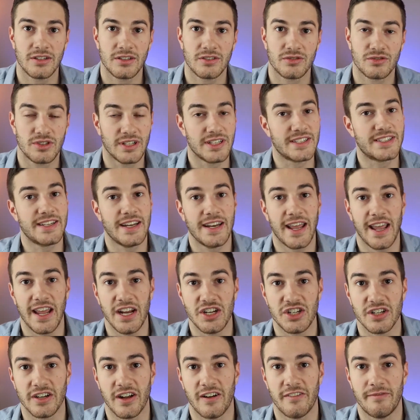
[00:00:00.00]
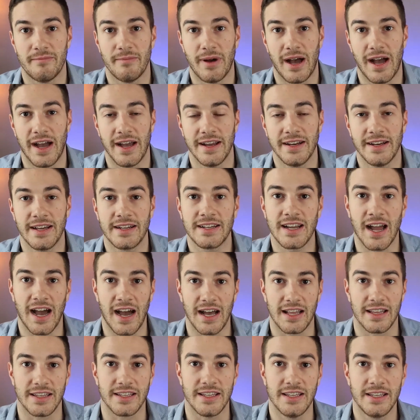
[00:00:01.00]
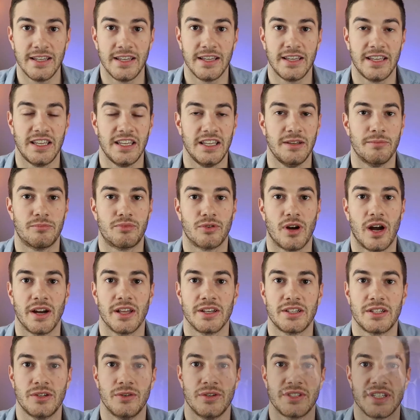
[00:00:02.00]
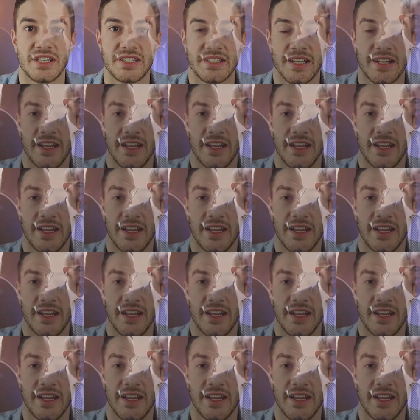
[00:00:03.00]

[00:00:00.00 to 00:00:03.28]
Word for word: real estate agent of mine, a colleague. He brought it to us and